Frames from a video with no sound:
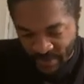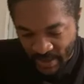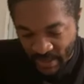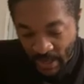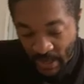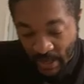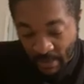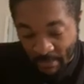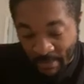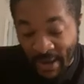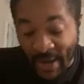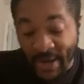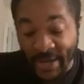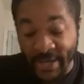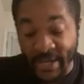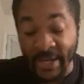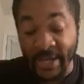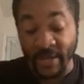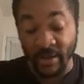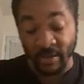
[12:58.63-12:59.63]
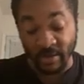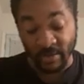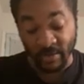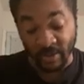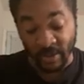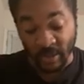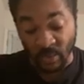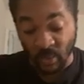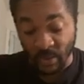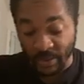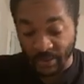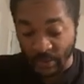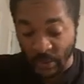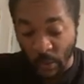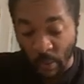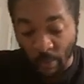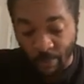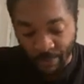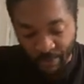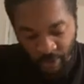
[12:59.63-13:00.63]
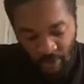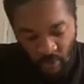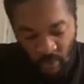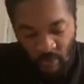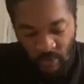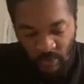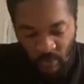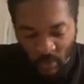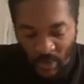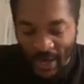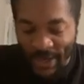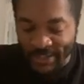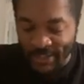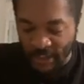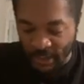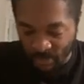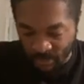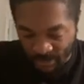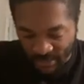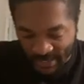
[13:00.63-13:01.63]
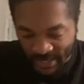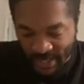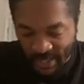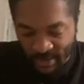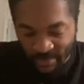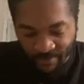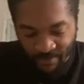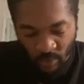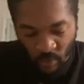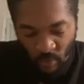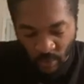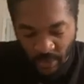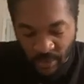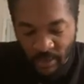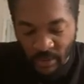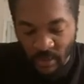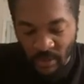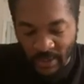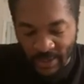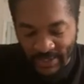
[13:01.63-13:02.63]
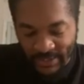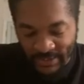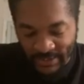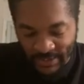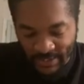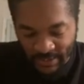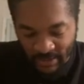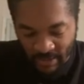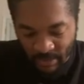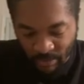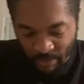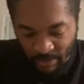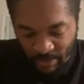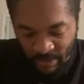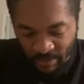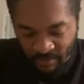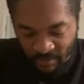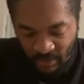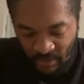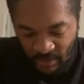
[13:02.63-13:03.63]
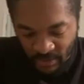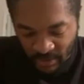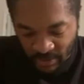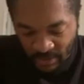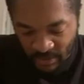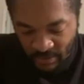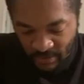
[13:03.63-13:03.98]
My ears is what told me you was watching me out of your window last night, the BFG said.